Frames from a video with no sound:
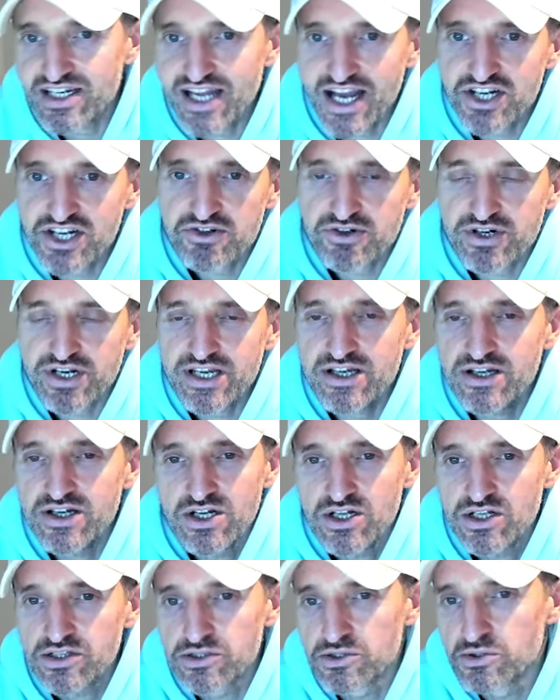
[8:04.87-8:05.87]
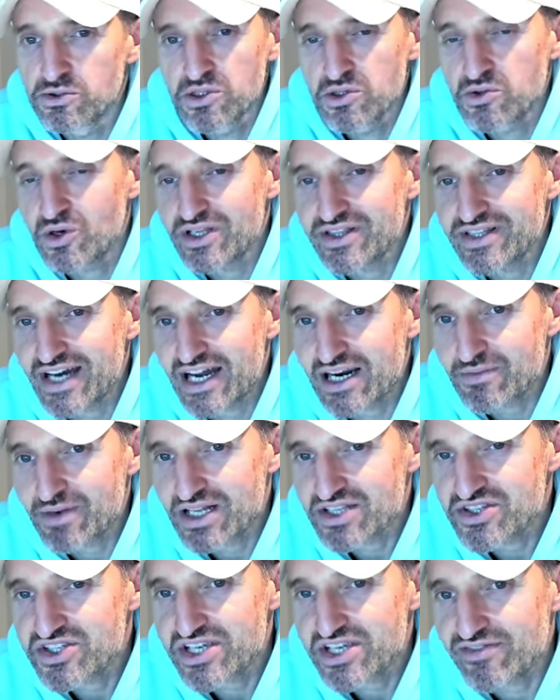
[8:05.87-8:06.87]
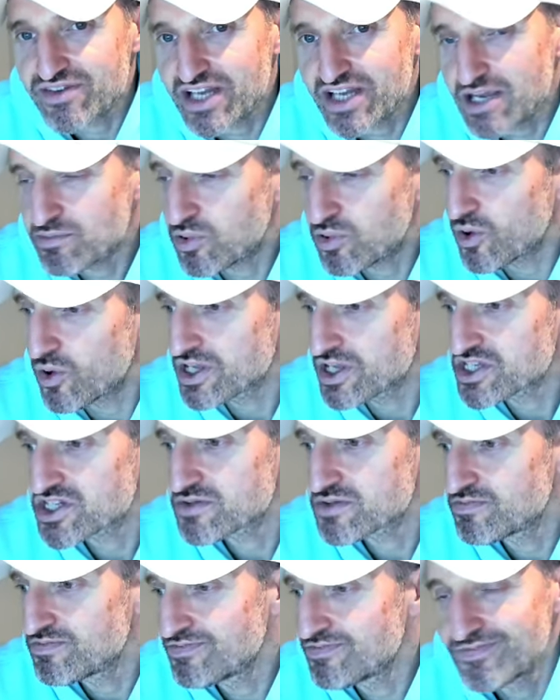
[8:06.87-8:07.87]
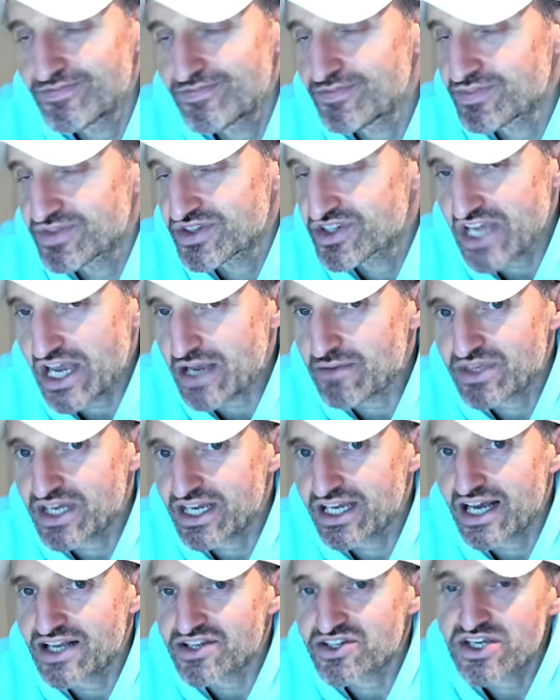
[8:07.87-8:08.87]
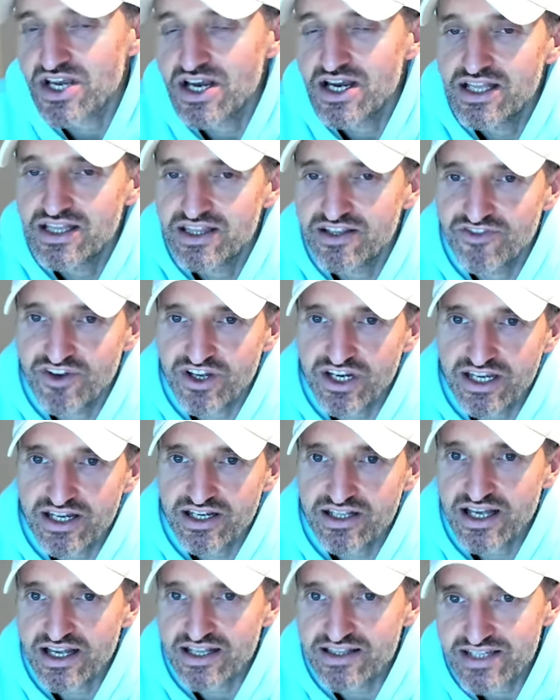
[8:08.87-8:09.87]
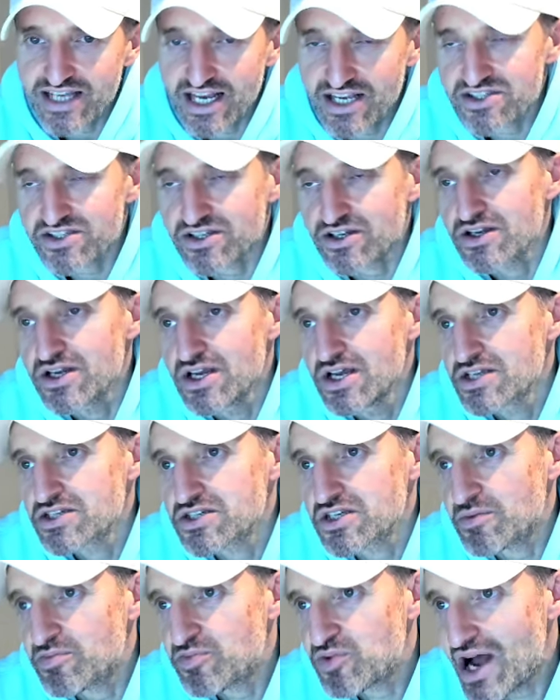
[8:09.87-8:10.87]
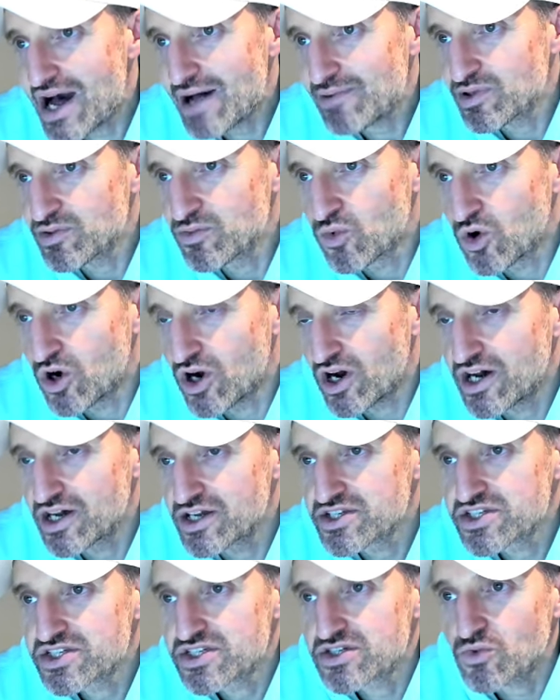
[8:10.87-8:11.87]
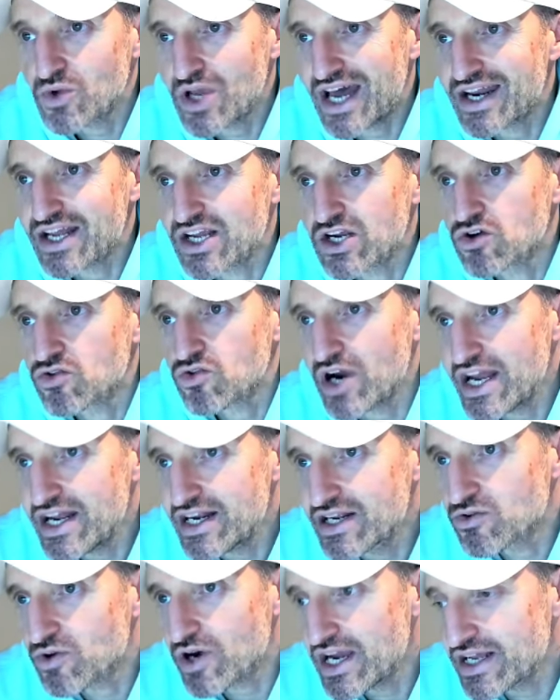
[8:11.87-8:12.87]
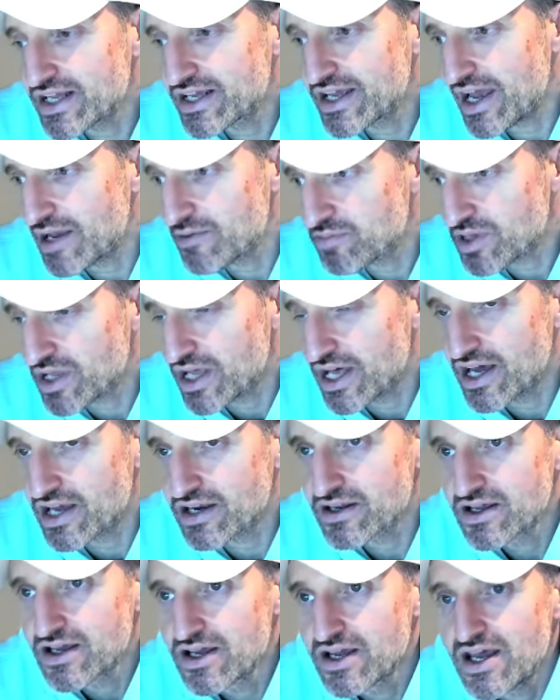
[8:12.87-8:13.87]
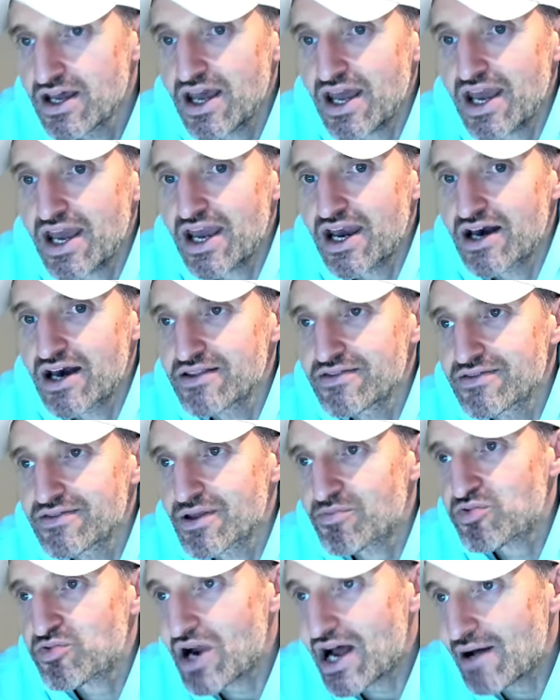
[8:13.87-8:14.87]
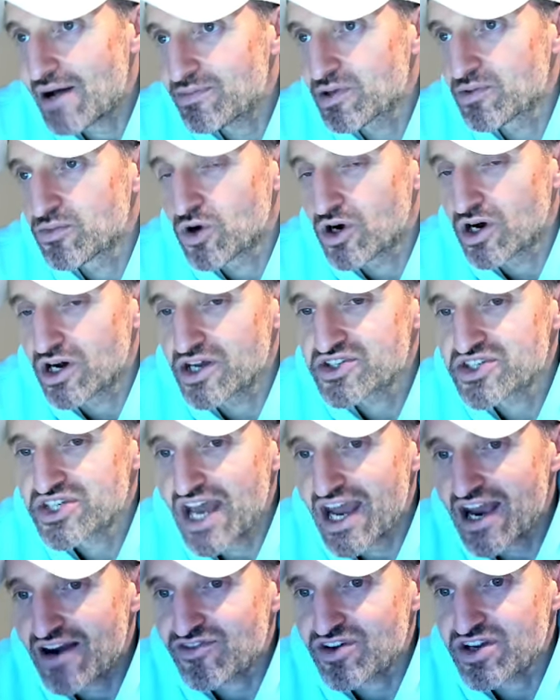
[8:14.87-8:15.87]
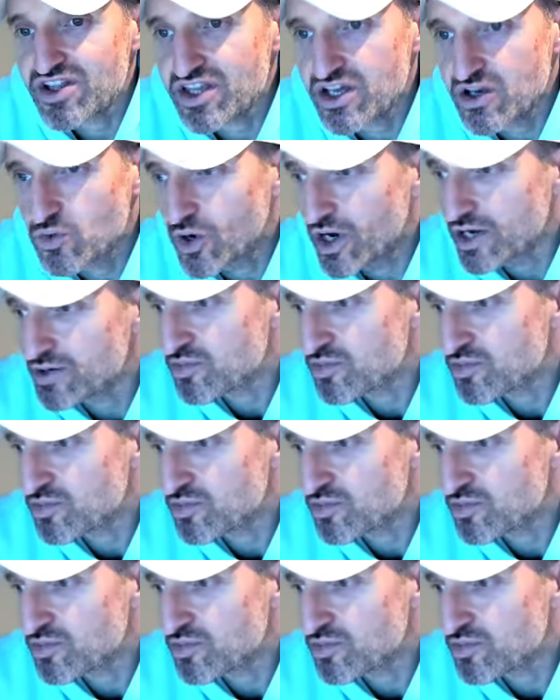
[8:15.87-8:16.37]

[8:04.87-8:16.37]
entry. Lulu went down about seven, eight points. Same thing as Nvidia and Tesla. So the problem was we had a great, great game plan. And the problem was everything went